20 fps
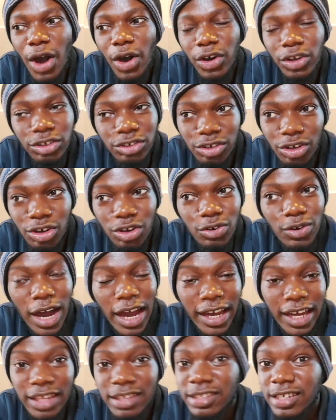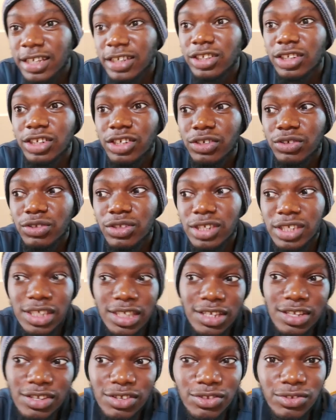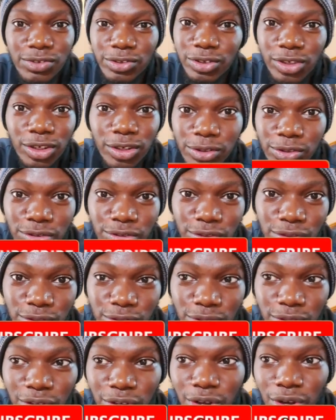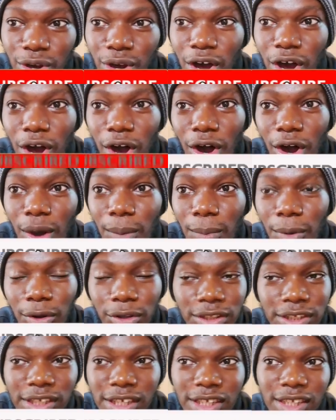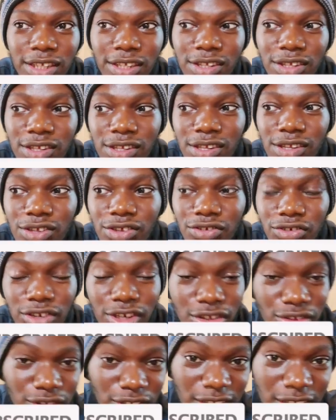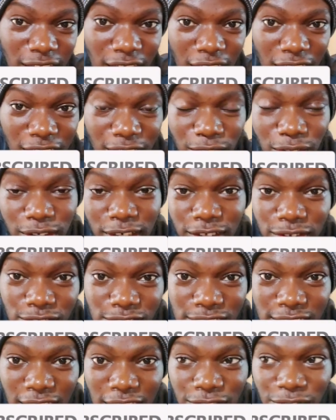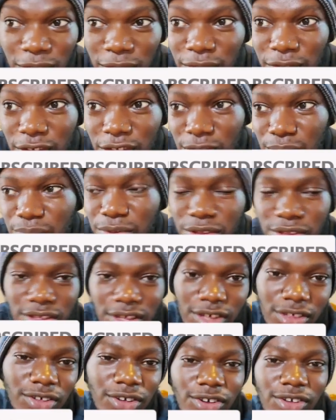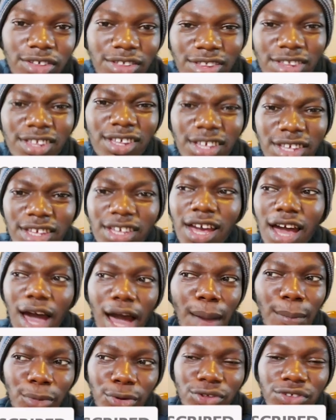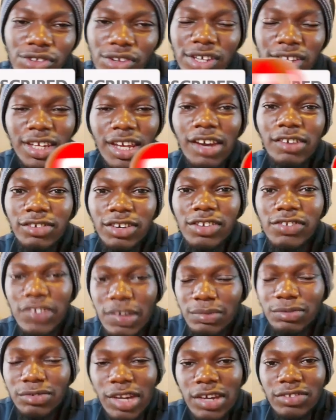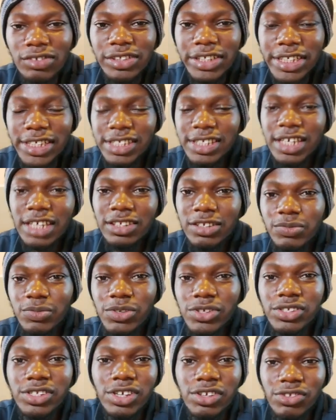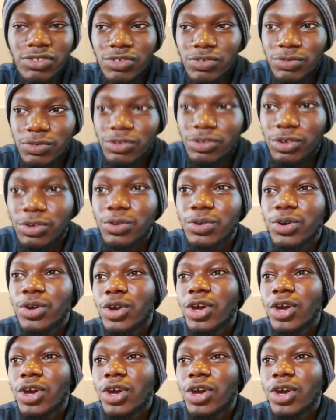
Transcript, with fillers: Although I can tell you things to not do um, or things you need to get in order to start your first business because I'm also in that range. I'm trying to like start a business too. So